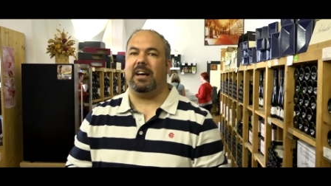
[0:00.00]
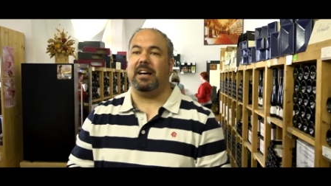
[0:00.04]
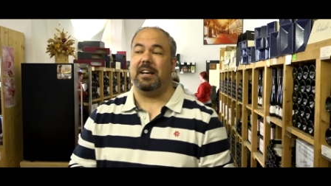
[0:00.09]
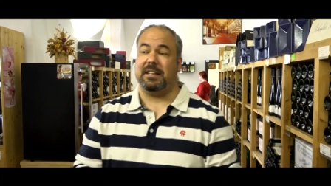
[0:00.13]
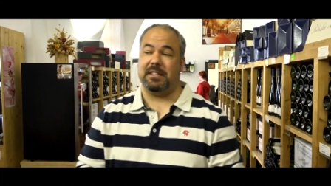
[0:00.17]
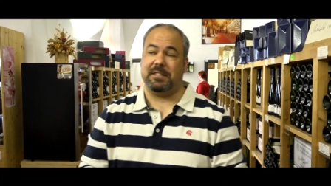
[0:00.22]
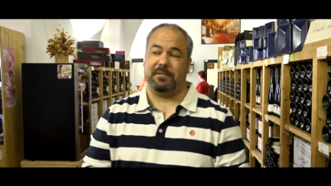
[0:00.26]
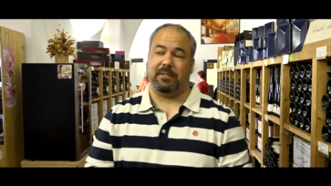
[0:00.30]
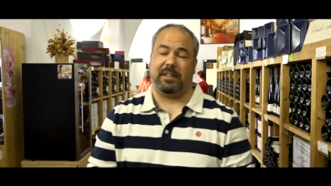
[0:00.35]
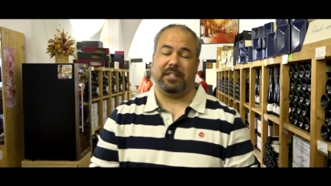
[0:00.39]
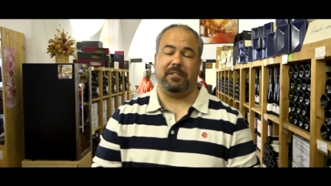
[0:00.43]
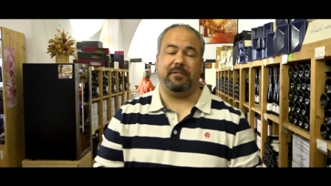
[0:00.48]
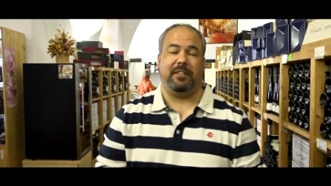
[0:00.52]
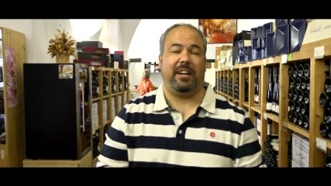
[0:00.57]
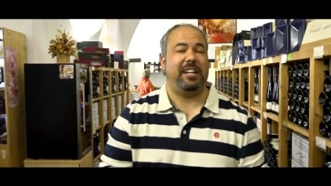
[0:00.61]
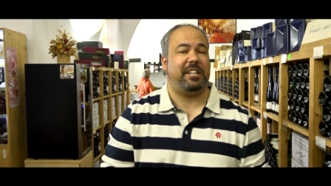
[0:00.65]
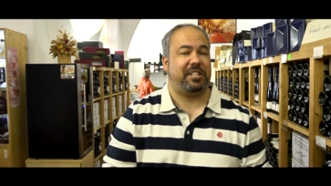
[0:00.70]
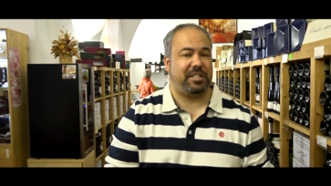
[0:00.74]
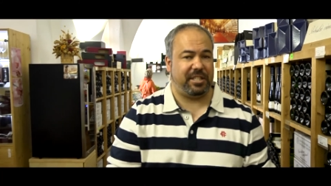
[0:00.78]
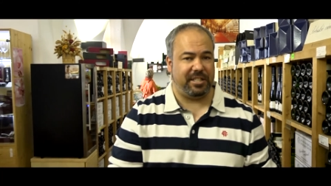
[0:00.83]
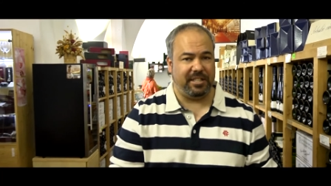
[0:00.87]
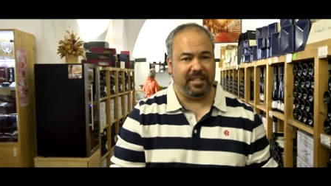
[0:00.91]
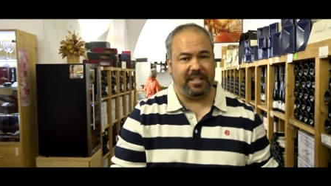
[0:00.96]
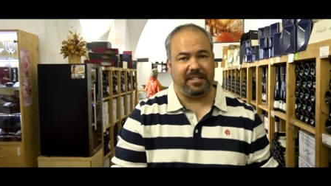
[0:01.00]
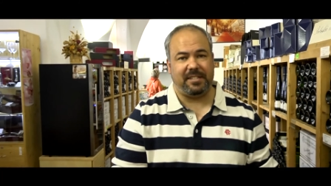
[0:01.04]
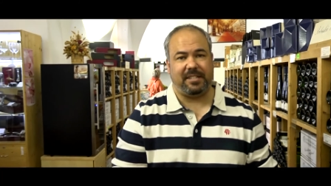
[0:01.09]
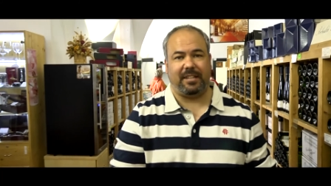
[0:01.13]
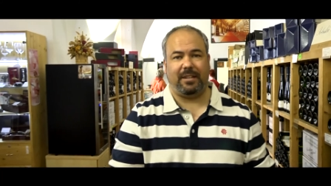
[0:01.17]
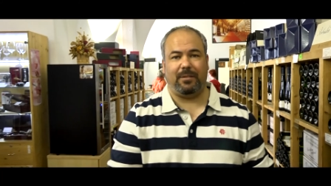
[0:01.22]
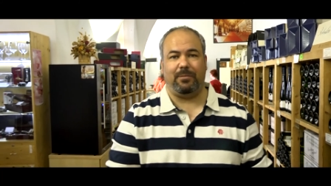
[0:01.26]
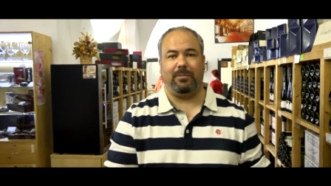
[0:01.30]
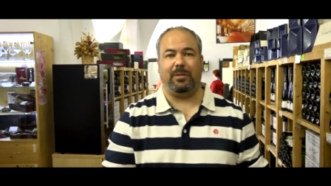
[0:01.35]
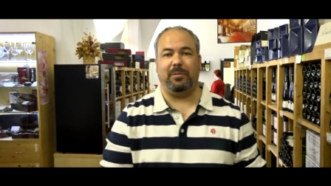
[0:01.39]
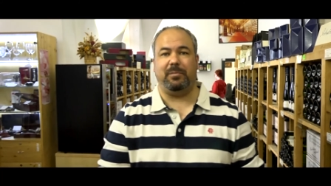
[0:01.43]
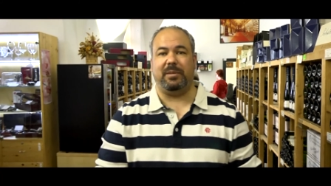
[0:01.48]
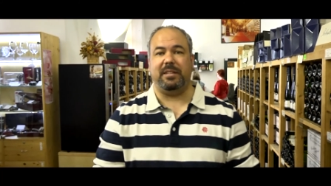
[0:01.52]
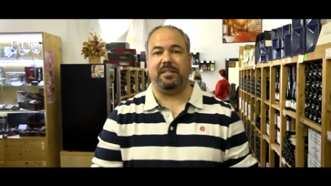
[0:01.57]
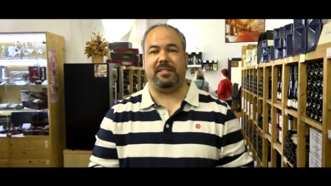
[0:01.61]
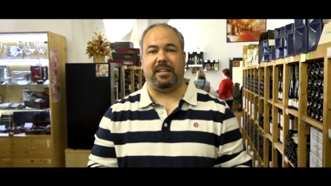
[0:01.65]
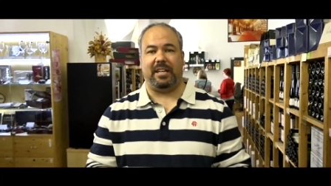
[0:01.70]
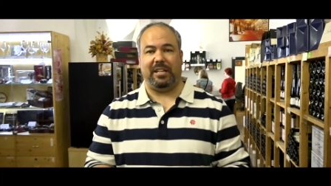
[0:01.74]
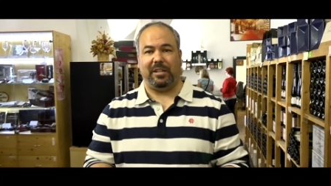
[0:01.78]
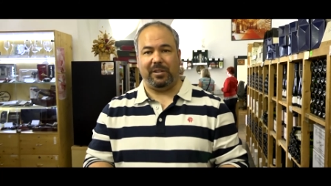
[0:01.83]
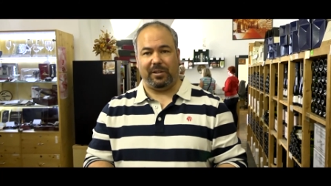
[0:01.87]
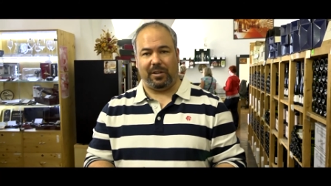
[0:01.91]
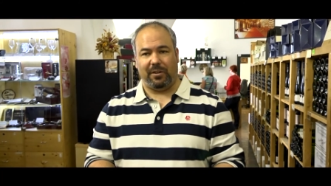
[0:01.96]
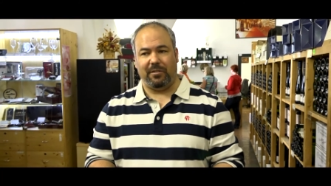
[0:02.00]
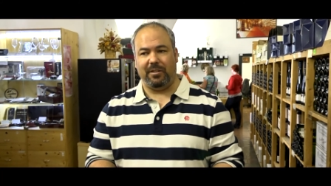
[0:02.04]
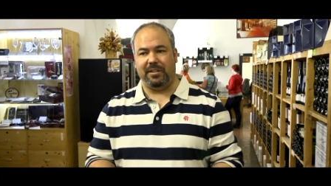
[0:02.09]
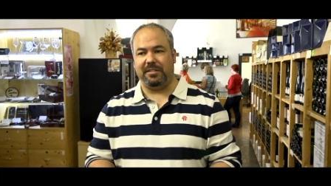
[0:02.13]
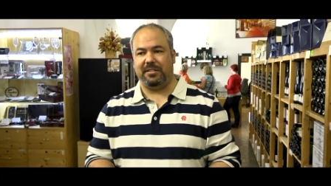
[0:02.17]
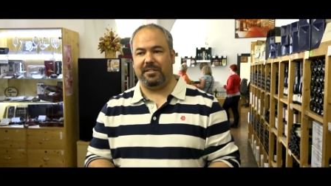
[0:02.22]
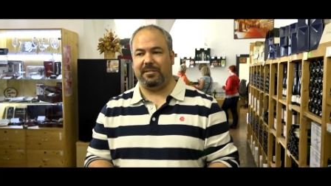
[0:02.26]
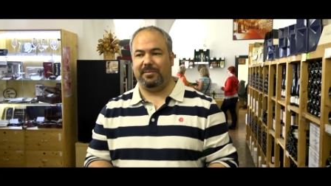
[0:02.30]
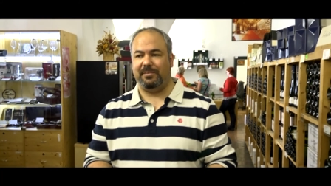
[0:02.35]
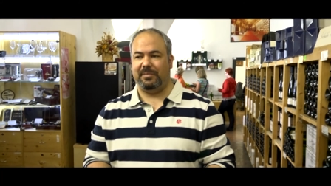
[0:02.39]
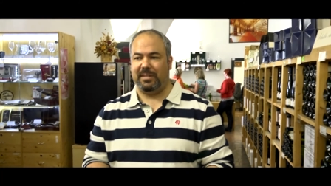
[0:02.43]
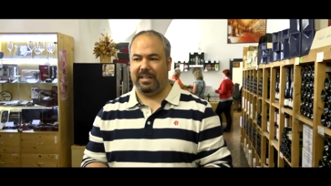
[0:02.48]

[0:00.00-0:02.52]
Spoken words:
Svatopářinecké will be St. Laurent.